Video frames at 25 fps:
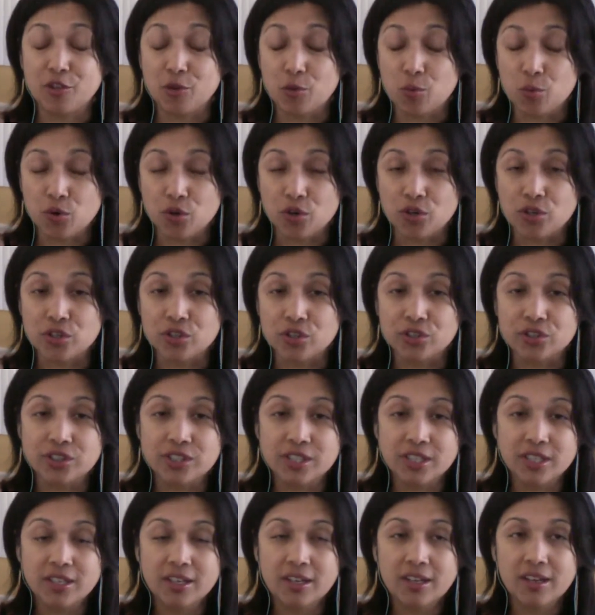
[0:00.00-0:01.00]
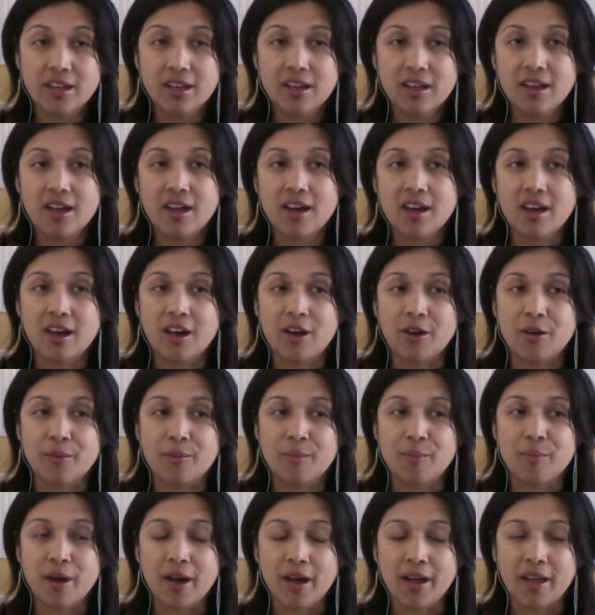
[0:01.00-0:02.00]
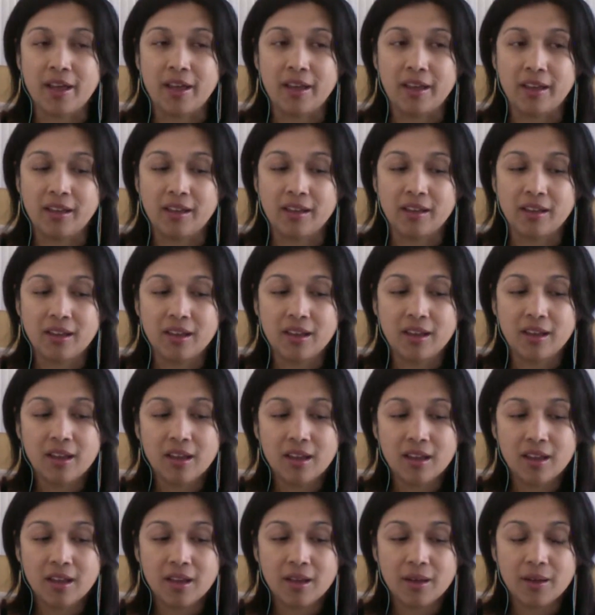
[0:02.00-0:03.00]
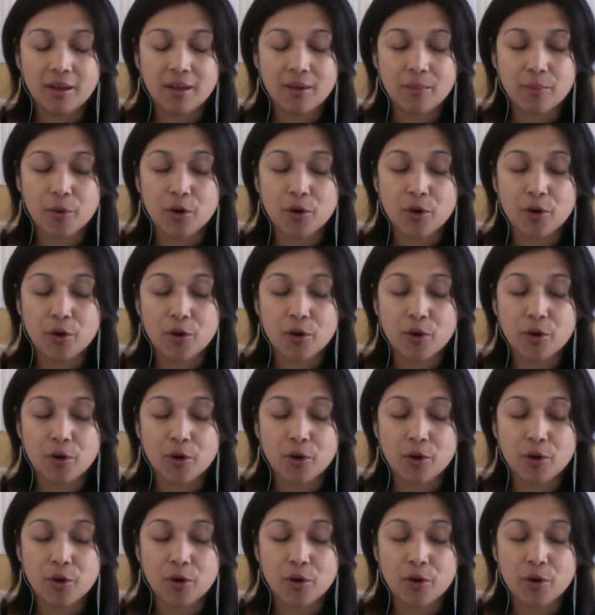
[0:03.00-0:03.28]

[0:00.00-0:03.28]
assert myself in the world, my